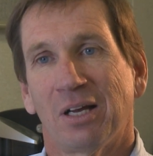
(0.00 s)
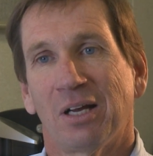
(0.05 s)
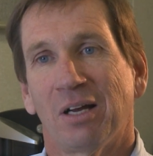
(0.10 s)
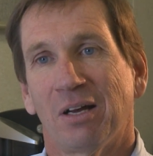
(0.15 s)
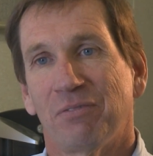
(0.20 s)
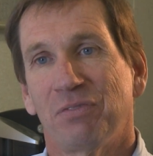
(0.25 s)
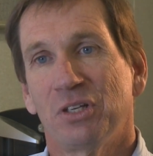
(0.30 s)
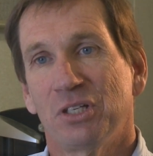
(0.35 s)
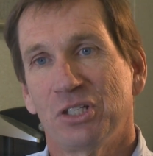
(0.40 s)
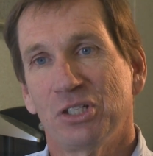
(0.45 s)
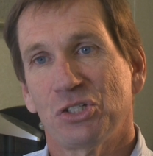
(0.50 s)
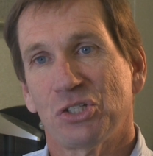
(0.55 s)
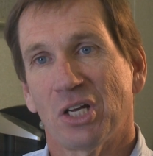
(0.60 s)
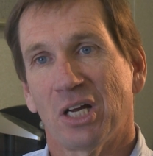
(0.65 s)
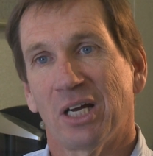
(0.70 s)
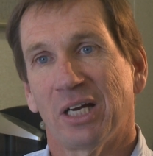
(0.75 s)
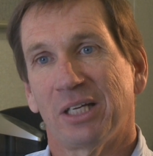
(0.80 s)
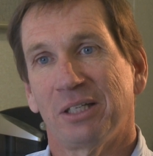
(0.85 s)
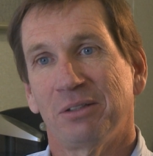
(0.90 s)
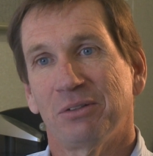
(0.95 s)
of the
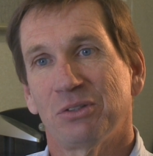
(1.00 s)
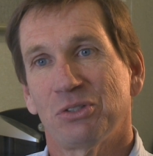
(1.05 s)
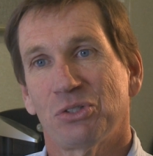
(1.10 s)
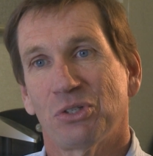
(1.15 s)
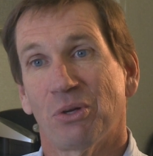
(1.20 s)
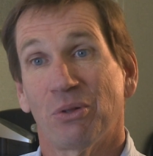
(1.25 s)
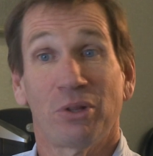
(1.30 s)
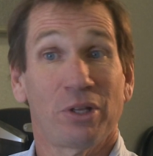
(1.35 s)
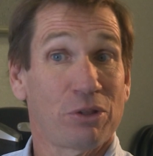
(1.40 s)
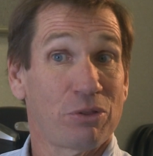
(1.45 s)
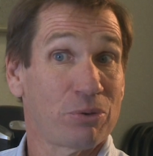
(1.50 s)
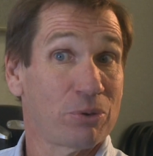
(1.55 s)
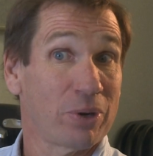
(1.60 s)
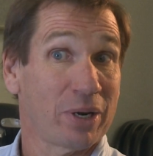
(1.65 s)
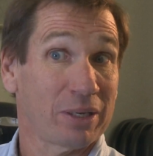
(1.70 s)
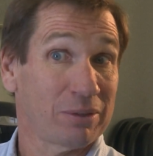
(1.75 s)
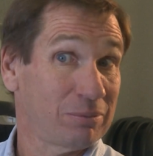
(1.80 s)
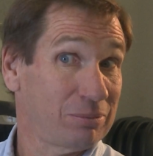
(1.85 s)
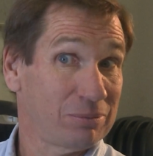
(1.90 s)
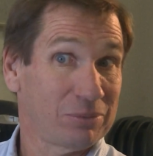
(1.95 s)
design so that
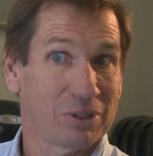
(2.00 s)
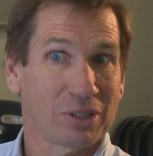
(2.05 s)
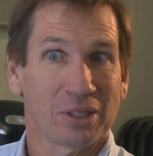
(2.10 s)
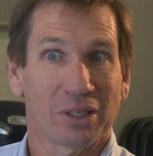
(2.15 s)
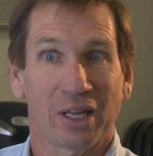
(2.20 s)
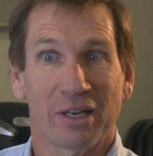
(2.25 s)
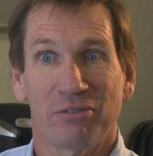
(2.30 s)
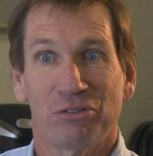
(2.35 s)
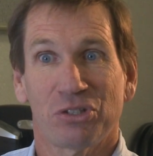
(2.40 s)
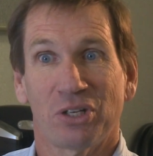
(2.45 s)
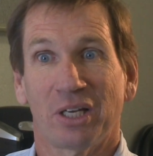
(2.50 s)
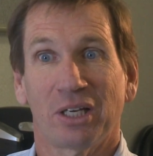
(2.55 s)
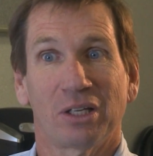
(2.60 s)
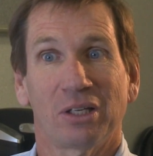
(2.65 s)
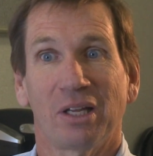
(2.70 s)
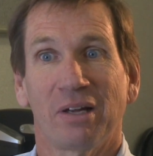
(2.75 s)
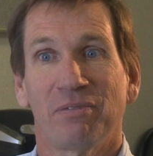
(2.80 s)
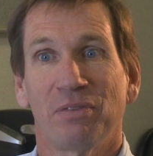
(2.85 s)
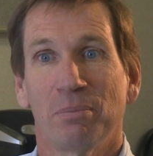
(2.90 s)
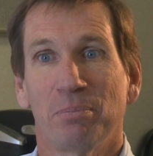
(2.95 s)
throughout the life cycle
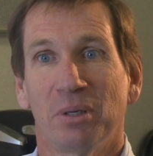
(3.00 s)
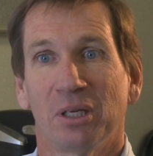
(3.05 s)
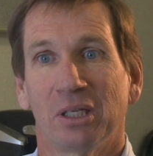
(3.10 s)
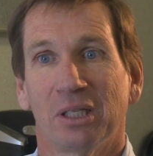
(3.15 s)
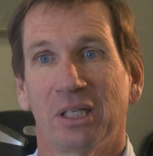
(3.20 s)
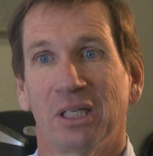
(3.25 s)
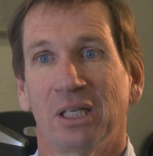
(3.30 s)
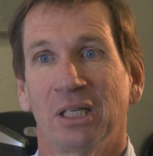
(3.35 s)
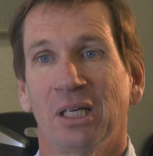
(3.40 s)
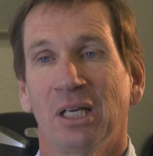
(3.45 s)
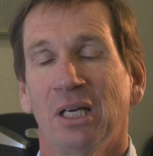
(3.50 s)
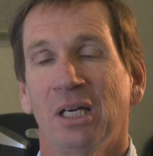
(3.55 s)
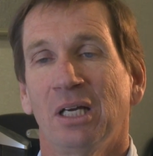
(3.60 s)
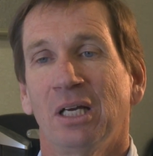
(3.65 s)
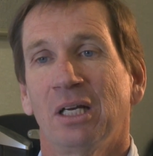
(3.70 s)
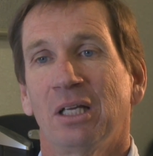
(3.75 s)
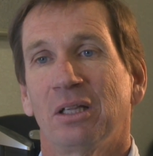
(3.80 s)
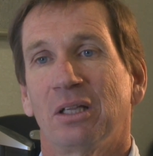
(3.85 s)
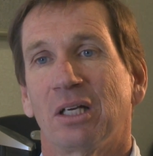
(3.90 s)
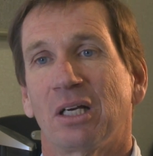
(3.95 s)
of the building,
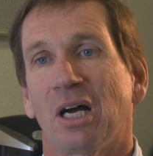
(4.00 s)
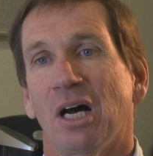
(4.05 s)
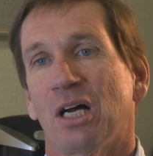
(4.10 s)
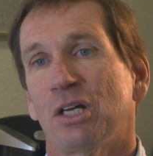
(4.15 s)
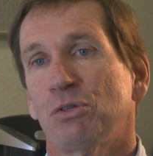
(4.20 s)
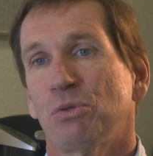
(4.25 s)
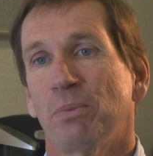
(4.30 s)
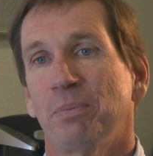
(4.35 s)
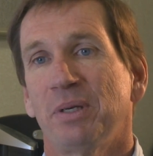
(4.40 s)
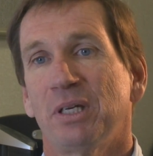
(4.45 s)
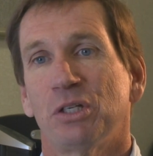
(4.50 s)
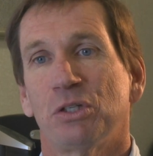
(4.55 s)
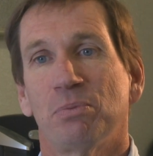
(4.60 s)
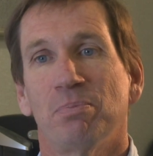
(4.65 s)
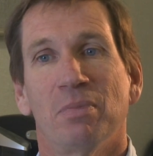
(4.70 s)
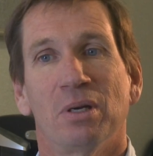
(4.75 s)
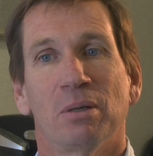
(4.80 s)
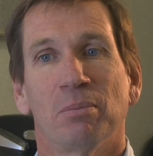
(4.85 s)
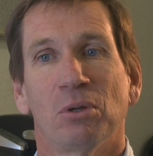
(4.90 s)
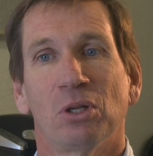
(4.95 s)
the cost will be as
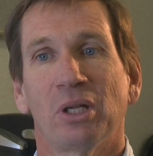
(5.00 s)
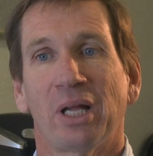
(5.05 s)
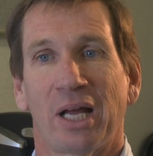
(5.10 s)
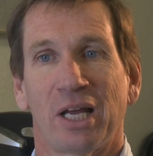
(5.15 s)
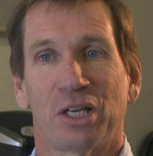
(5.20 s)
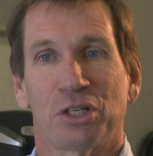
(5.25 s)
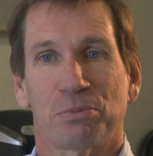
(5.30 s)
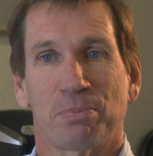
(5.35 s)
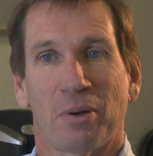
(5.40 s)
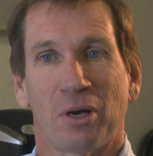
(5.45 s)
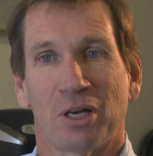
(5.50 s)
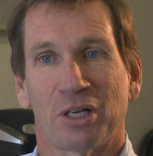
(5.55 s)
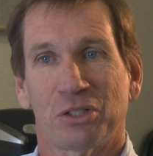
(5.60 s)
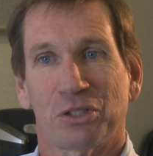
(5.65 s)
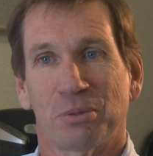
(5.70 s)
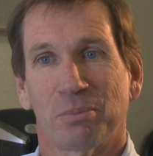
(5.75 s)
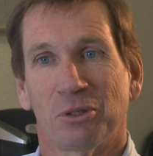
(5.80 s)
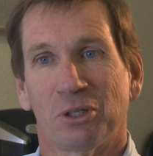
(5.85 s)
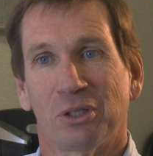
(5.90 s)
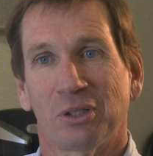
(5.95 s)
minimal as
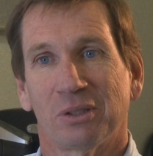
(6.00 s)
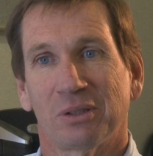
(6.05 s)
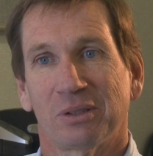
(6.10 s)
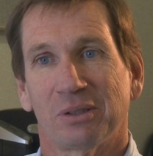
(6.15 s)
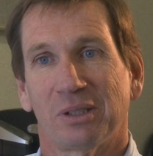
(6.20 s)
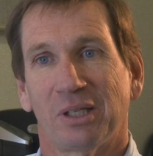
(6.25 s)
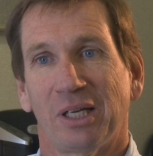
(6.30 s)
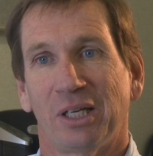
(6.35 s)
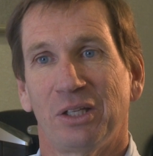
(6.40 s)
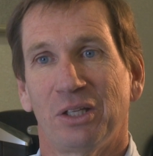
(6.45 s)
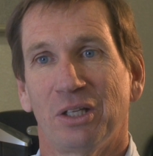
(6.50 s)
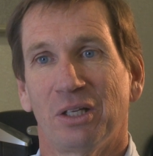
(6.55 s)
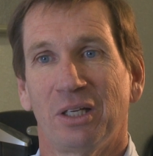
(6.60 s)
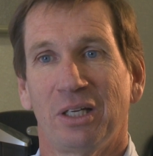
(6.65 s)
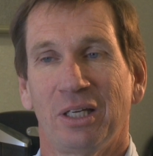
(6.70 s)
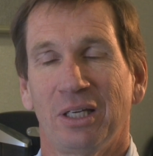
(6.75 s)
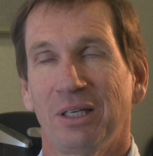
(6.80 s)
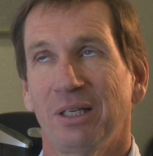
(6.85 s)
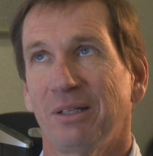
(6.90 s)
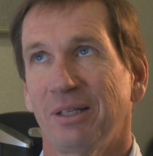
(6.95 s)
possible and
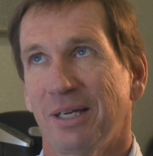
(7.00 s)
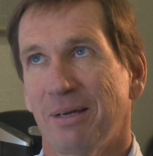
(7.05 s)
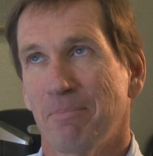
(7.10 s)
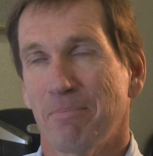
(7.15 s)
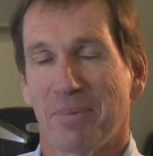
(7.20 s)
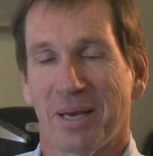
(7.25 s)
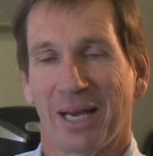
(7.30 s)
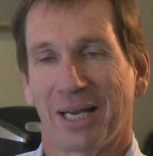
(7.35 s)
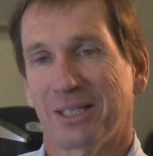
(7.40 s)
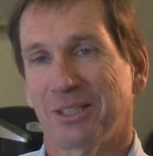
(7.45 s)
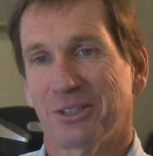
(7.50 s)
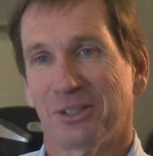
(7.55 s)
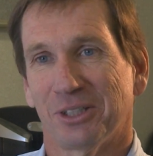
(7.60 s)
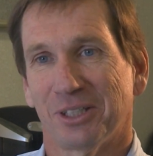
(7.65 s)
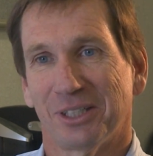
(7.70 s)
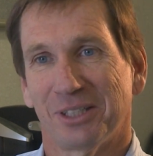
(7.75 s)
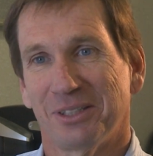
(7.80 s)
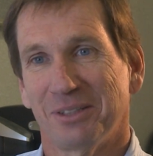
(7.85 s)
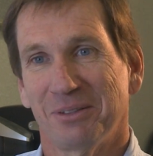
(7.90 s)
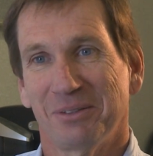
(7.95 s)
the impact
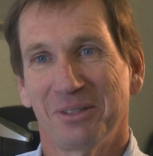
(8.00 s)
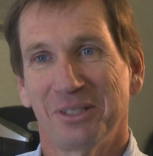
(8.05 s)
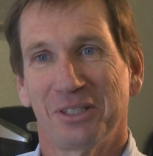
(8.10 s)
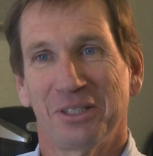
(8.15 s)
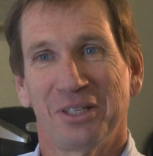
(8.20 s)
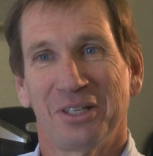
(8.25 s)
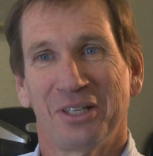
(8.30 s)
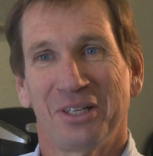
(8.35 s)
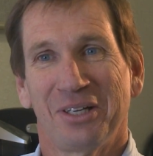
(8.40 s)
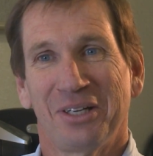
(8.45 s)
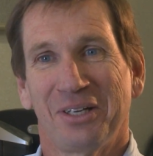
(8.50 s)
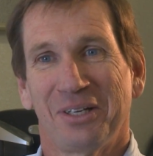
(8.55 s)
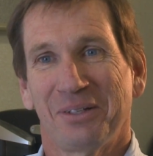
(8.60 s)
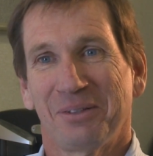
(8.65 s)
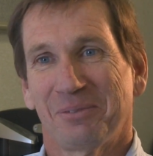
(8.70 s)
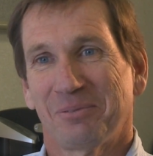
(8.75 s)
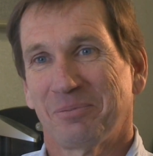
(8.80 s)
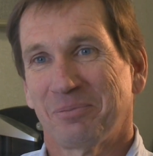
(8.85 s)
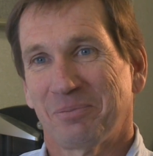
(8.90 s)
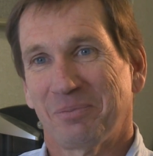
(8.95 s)
on
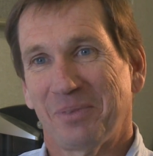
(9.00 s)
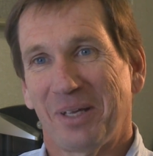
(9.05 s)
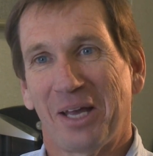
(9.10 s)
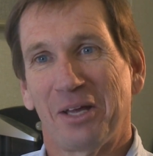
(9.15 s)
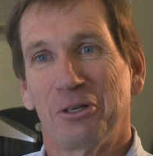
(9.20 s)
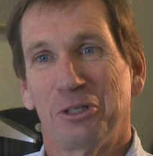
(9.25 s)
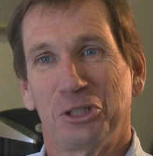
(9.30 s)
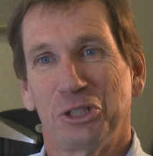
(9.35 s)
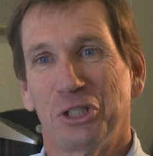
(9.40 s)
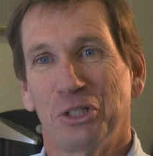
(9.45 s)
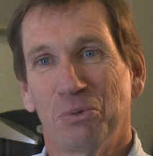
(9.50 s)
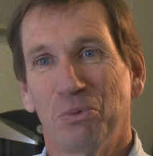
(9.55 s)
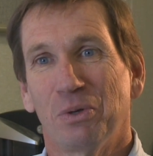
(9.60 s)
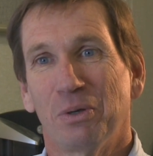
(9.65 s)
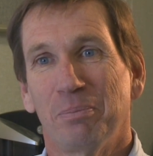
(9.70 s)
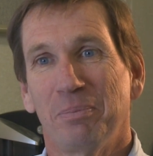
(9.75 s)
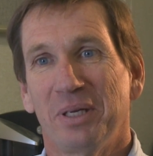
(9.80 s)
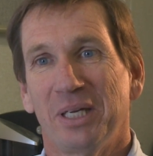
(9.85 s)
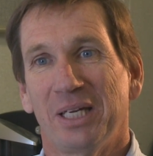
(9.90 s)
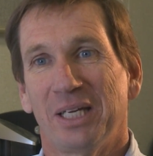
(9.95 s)
energy will
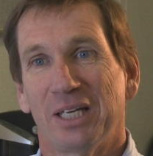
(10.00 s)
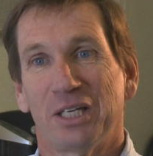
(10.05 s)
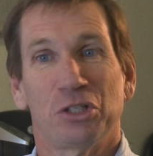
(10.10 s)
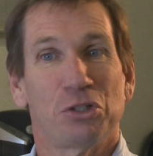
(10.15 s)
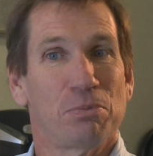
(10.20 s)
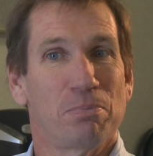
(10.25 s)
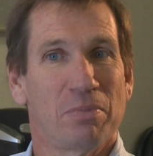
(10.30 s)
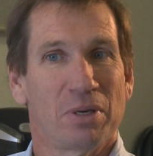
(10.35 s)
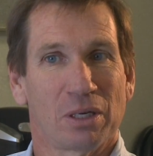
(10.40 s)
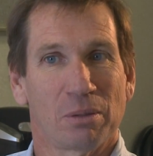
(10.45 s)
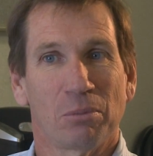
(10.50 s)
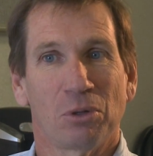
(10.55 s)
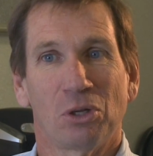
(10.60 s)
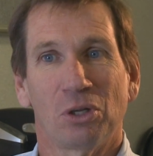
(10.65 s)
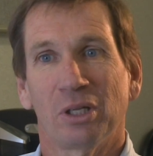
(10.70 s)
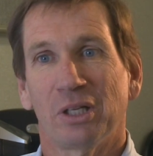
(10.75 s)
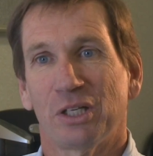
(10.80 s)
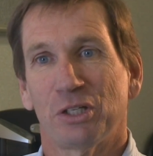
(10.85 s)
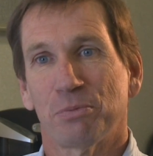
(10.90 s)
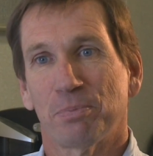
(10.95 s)
be as
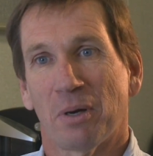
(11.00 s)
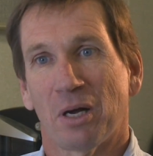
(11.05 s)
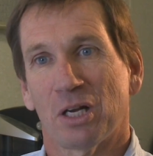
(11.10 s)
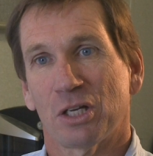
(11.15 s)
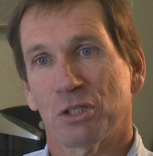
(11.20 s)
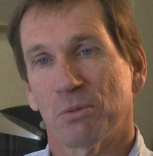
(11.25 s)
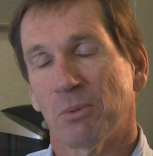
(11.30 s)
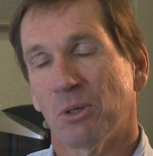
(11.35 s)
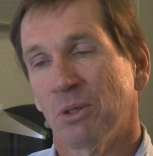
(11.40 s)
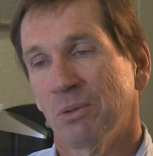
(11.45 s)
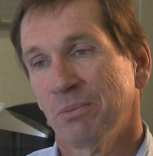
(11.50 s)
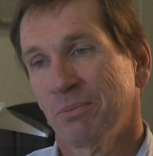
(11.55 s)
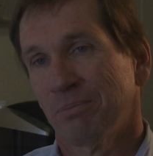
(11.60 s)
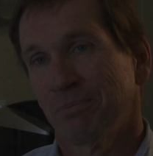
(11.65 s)
minimal as possible.